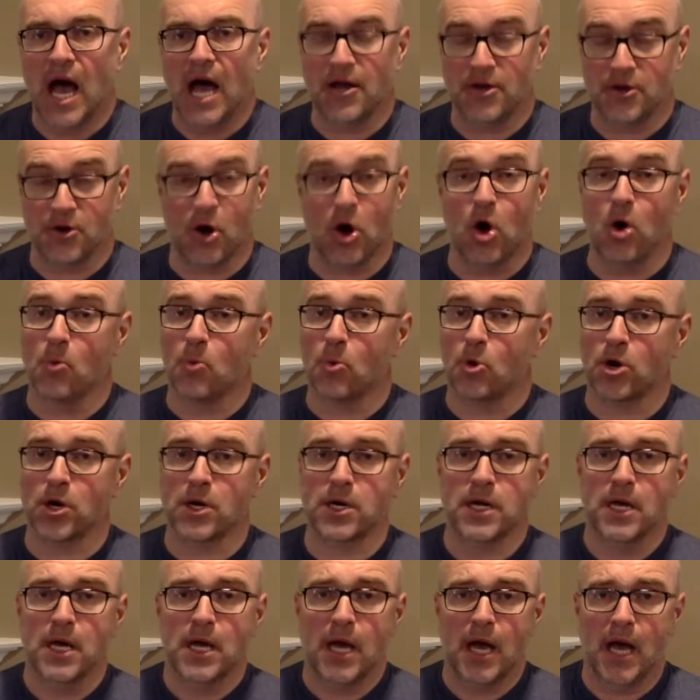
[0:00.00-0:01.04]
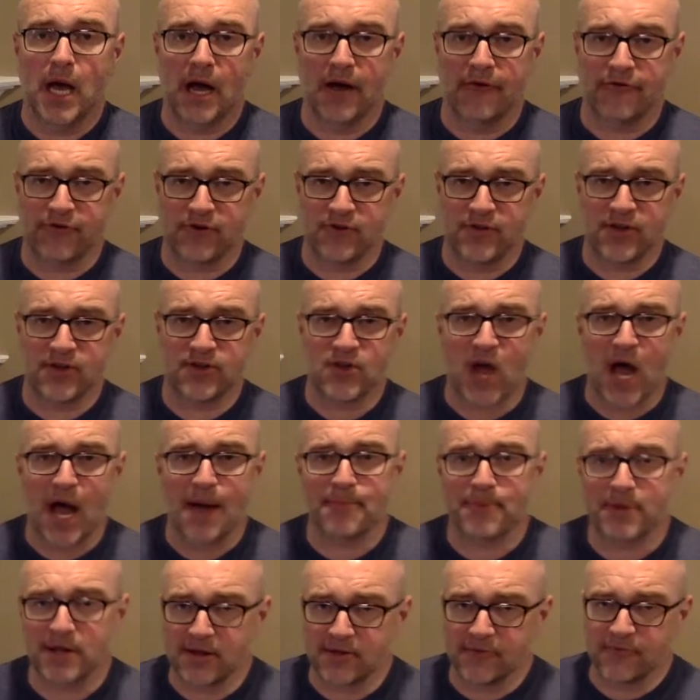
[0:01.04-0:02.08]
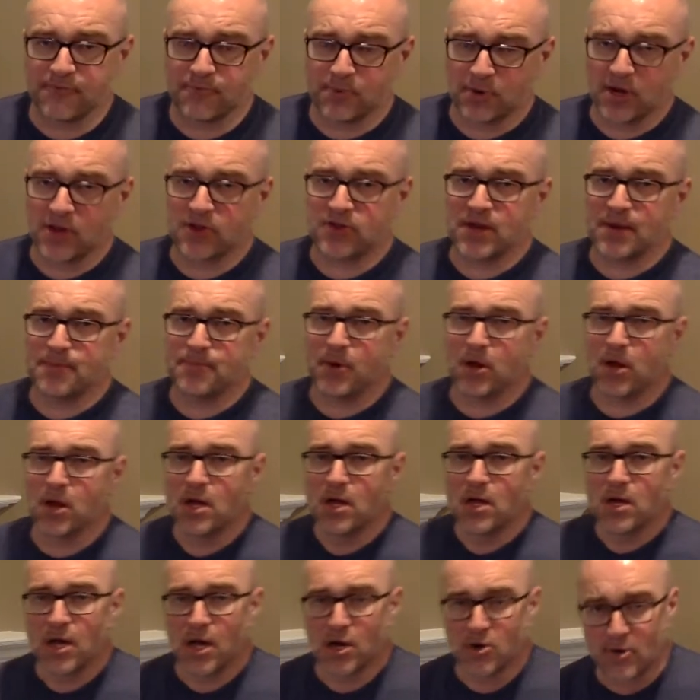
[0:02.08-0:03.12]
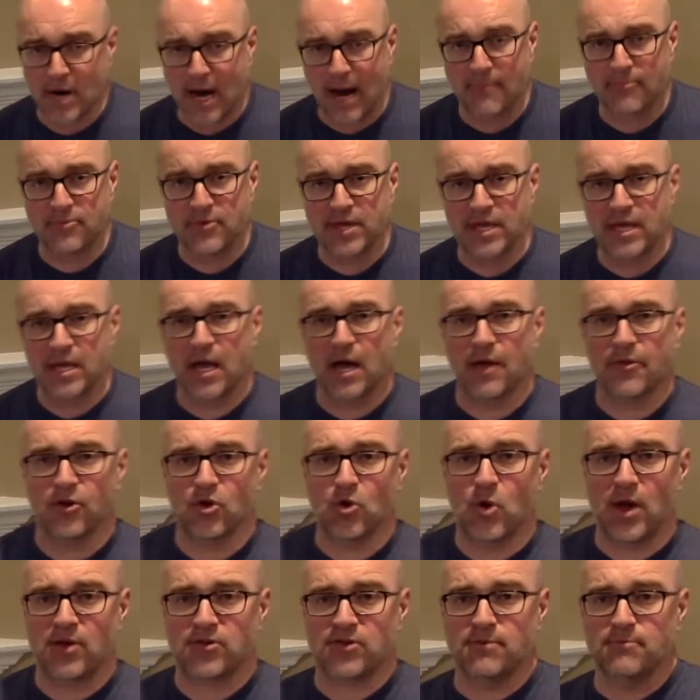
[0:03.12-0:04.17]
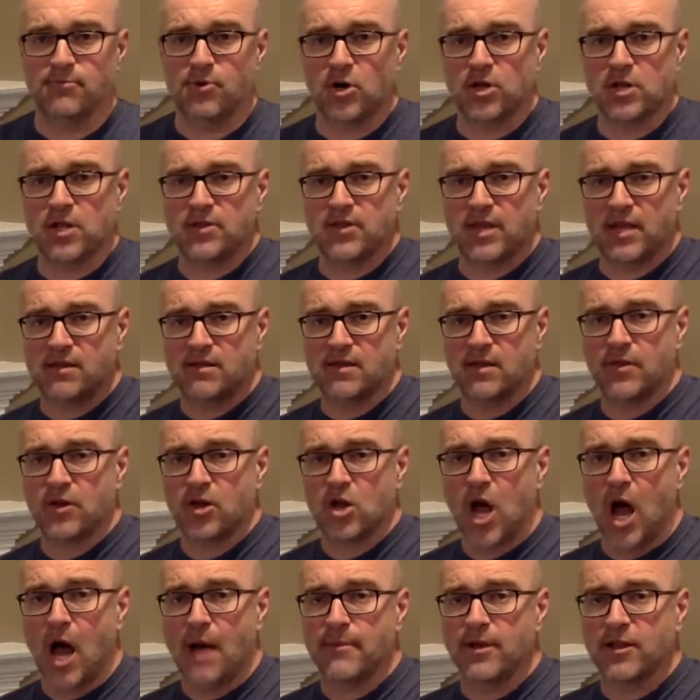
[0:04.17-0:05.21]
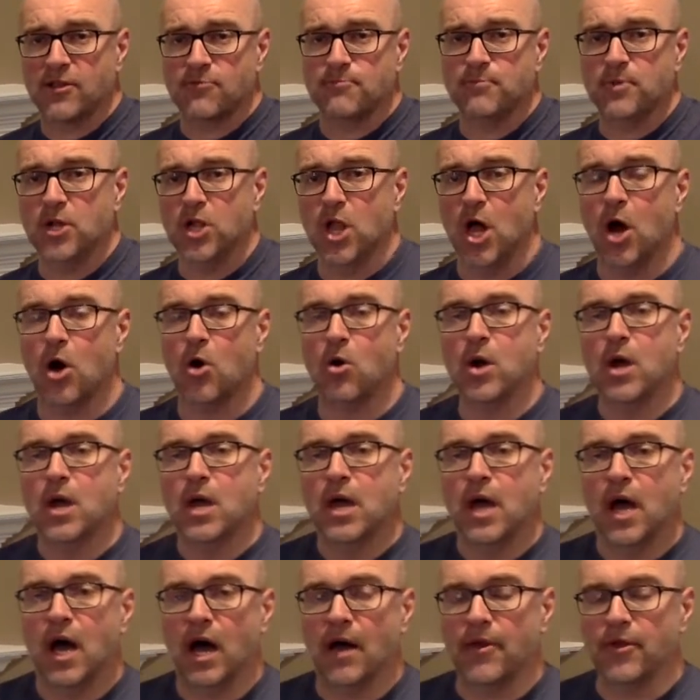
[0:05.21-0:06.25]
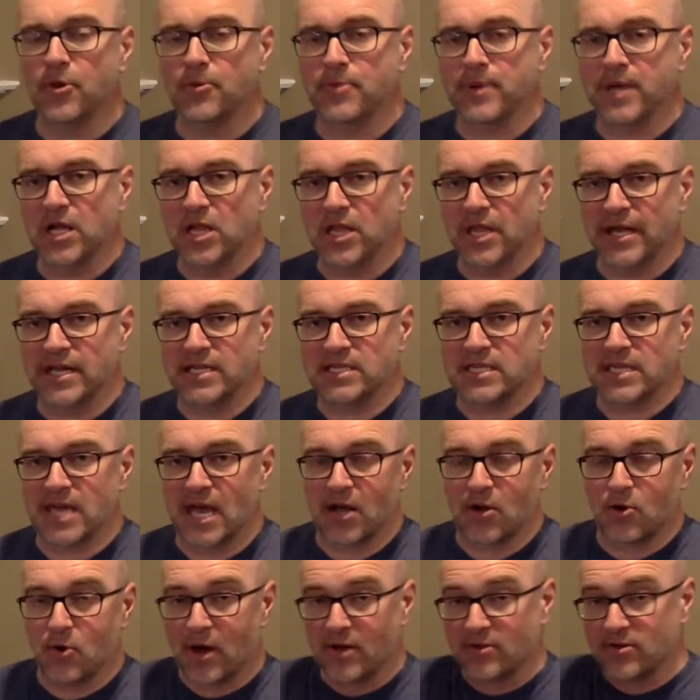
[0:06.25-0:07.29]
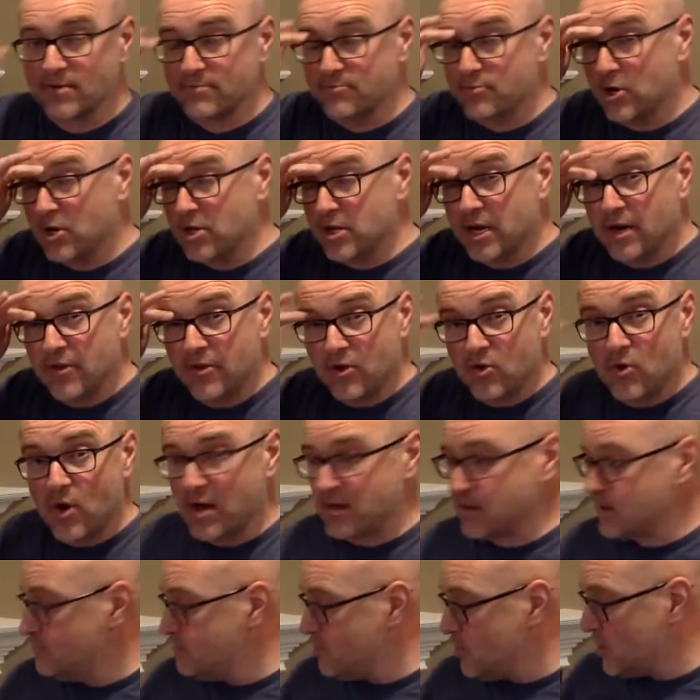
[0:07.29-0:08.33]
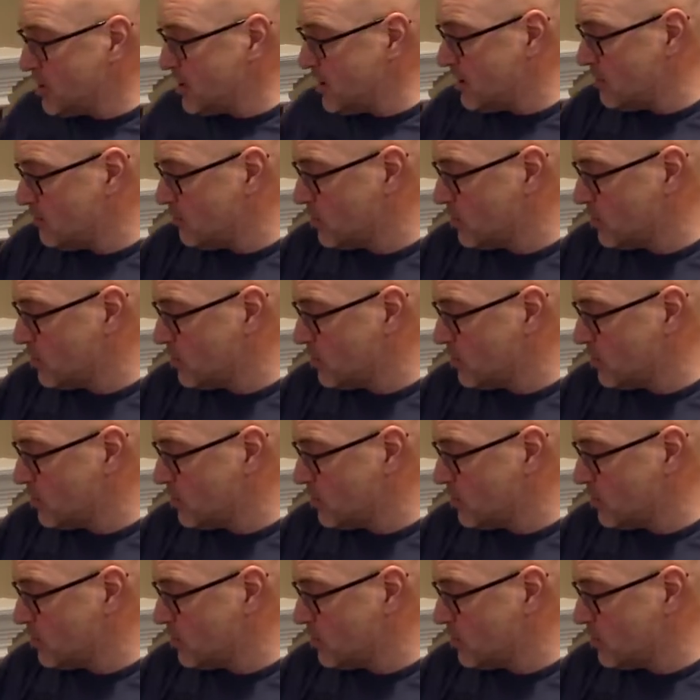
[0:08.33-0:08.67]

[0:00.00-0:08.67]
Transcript: Your homework for this topic, pretty simple. Grab the question booklet that's in the comments below. There'll be a link to that question booklet. And the question booklet